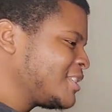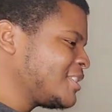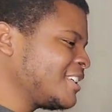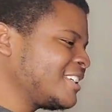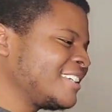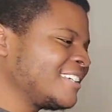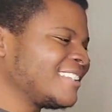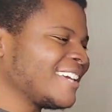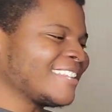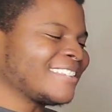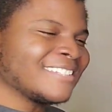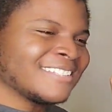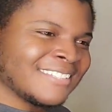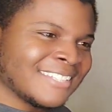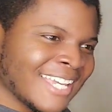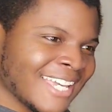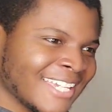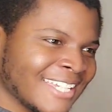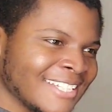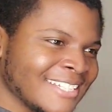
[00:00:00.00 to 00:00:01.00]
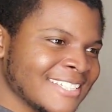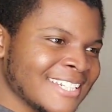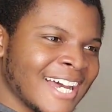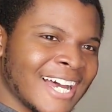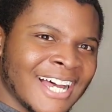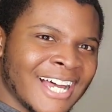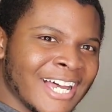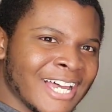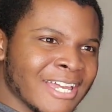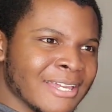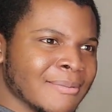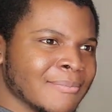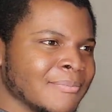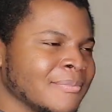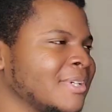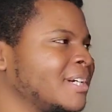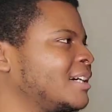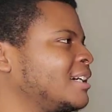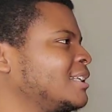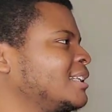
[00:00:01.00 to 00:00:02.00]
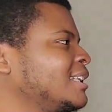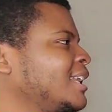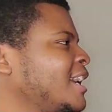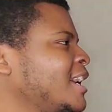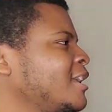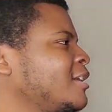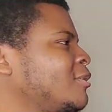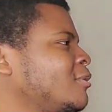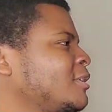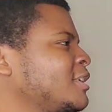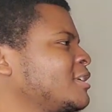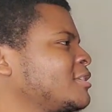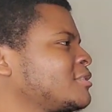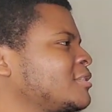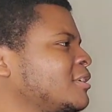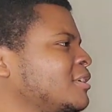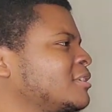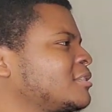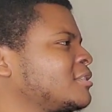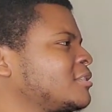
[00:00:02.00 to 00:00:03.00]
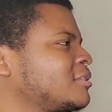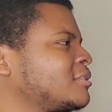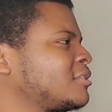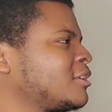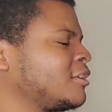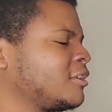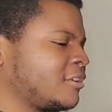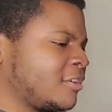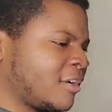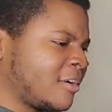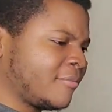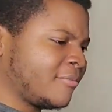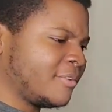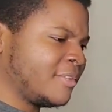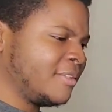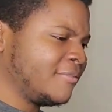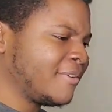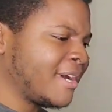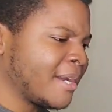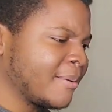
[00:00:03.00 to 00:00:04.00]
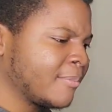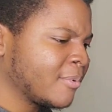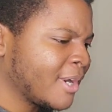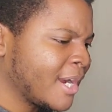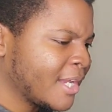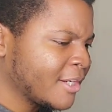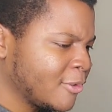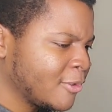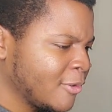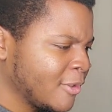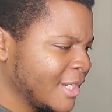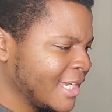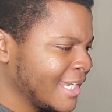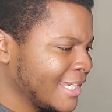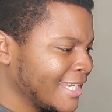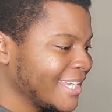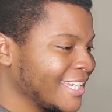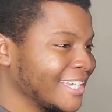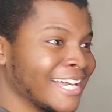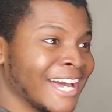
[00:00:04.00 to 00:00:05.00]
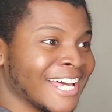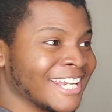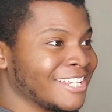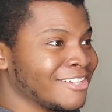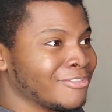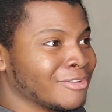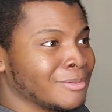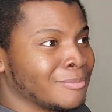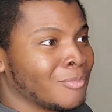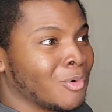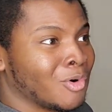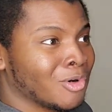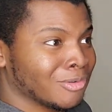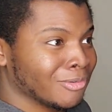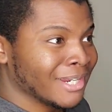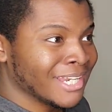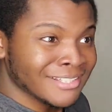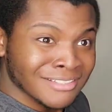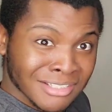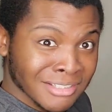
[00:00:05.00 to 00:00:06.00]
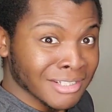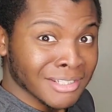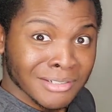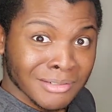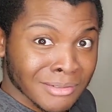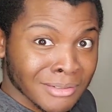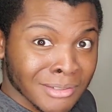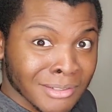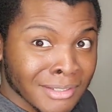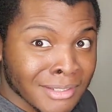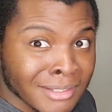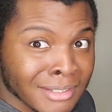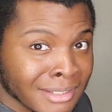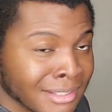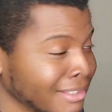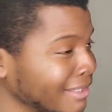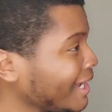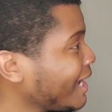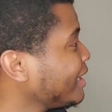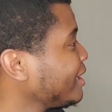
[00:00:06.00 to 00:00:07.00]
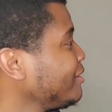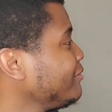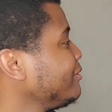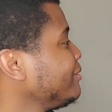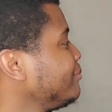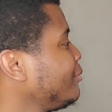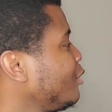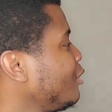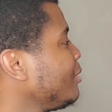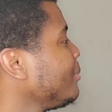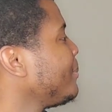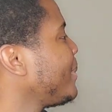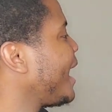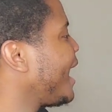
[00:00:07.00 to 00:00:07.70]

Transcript: when she did that the second time, uh, laid on and, and t- turned off the vibrato, it got even more resonant. It got even more